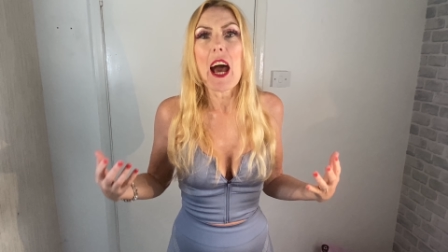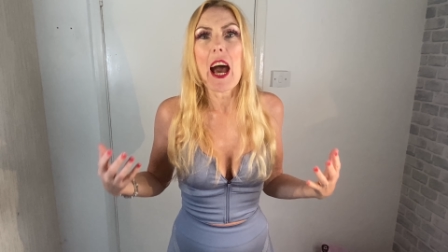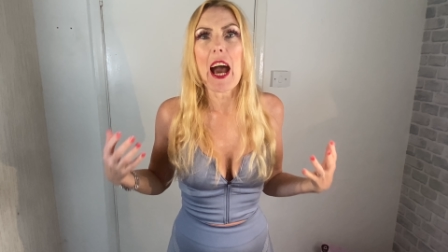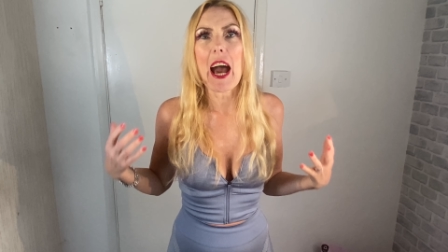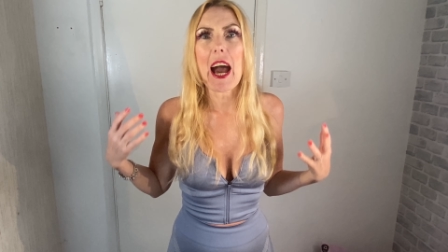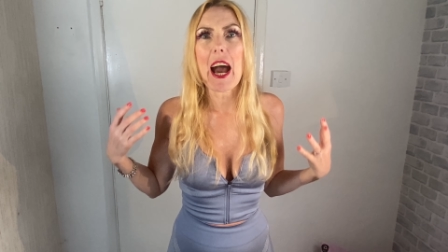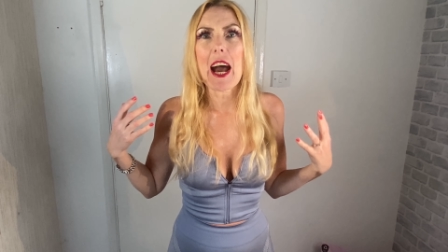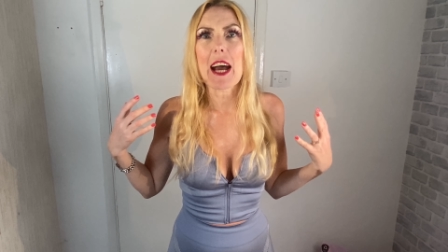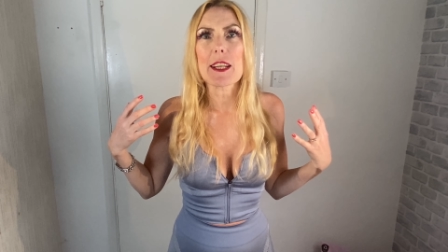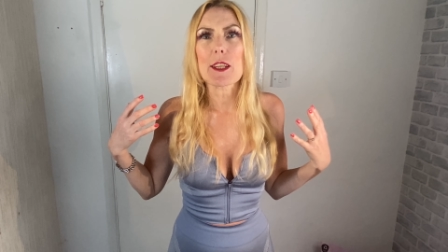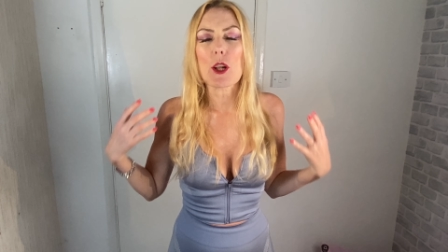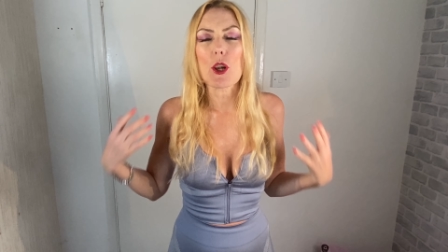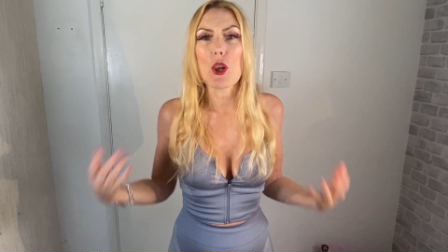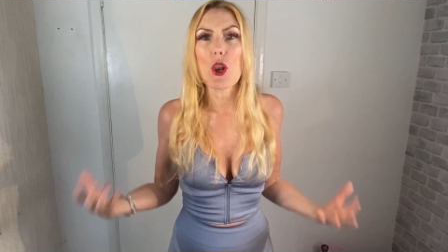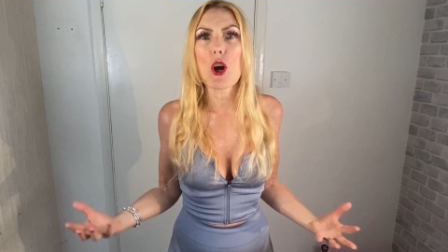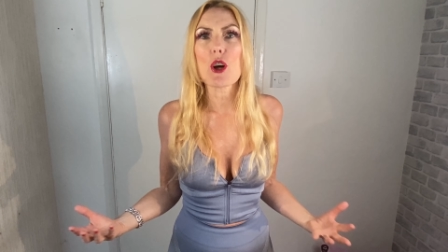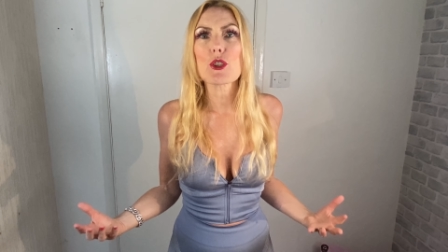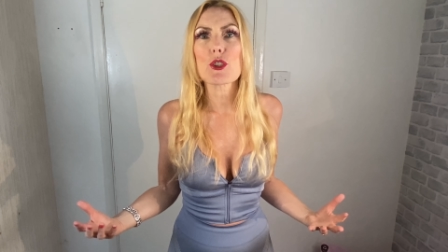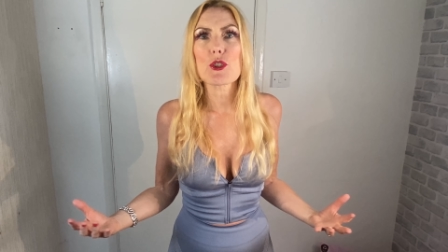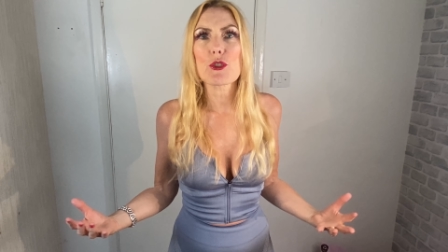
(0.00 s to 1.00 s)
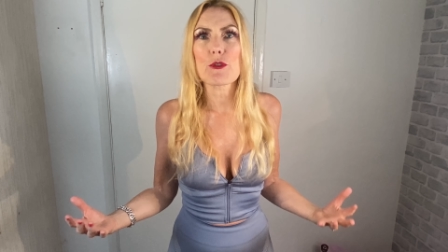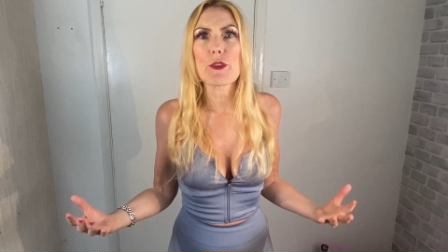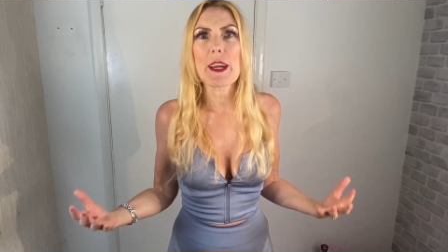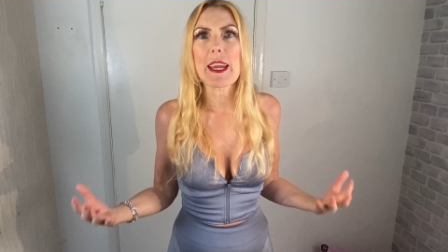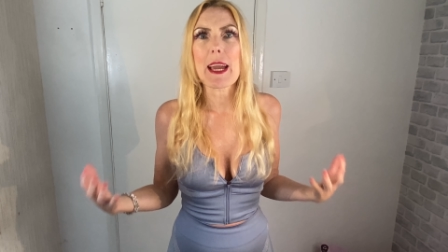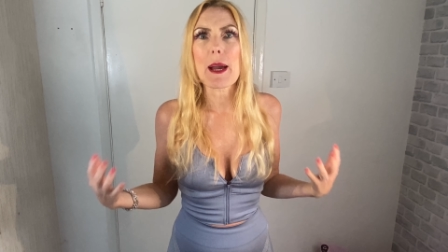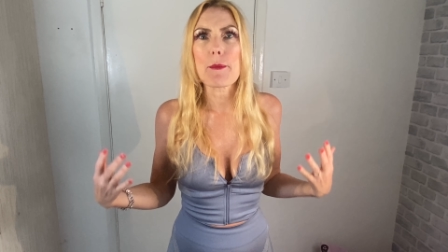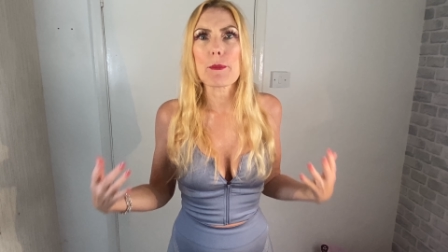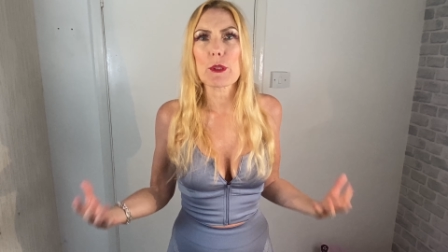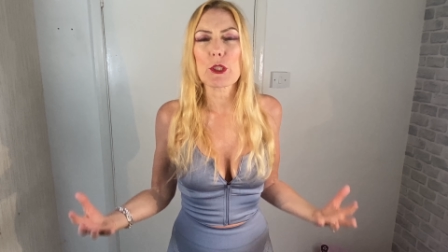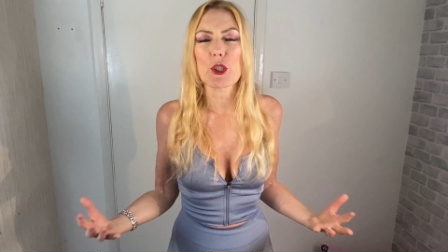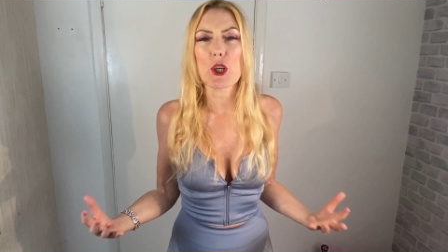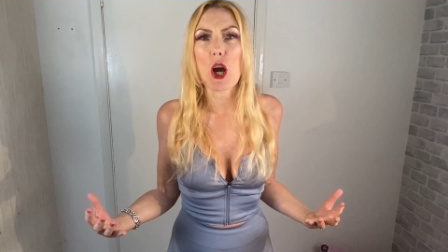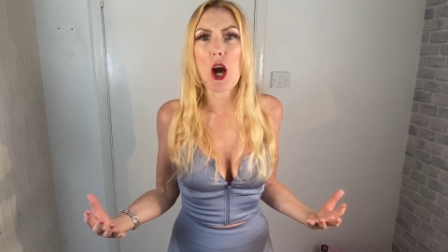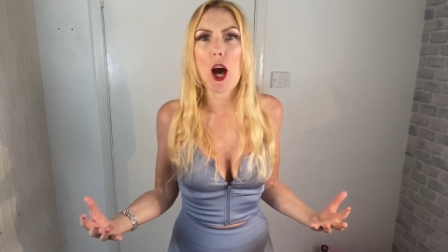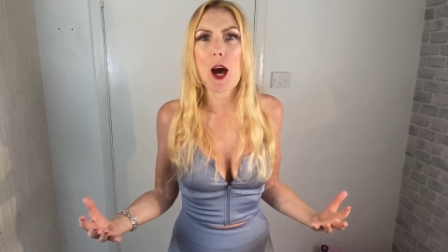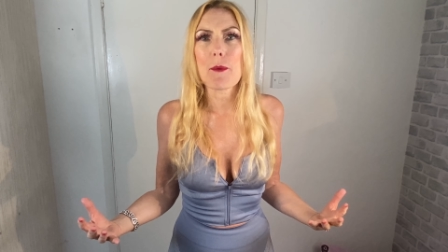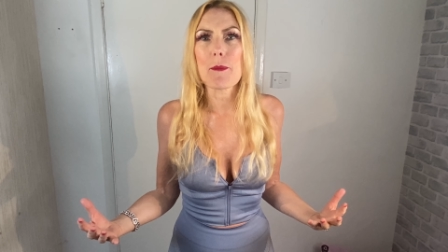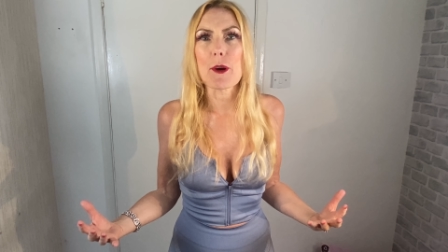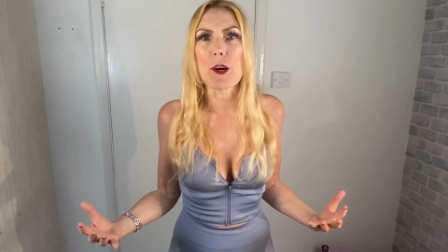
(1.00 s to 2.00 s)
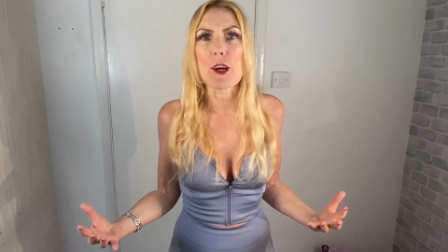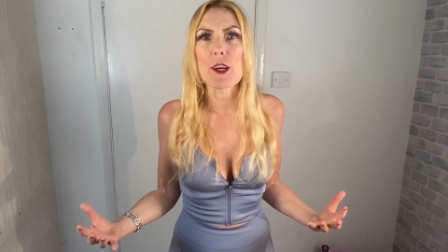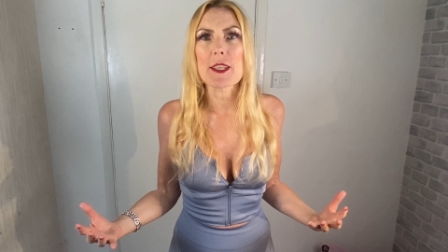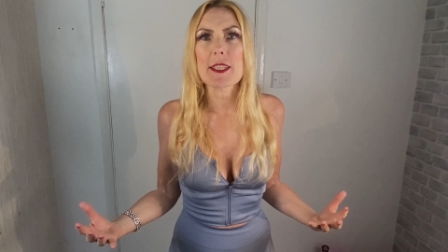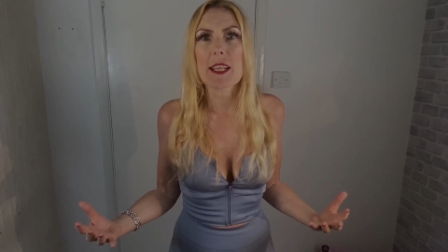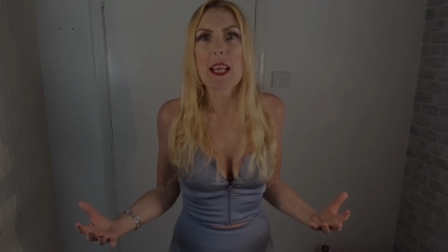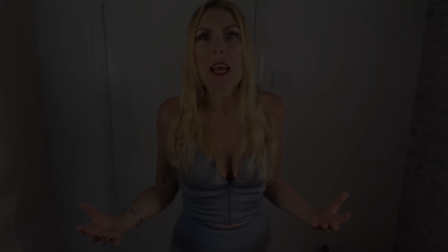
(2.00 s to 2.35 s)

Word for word: and lingerie and pyjamas.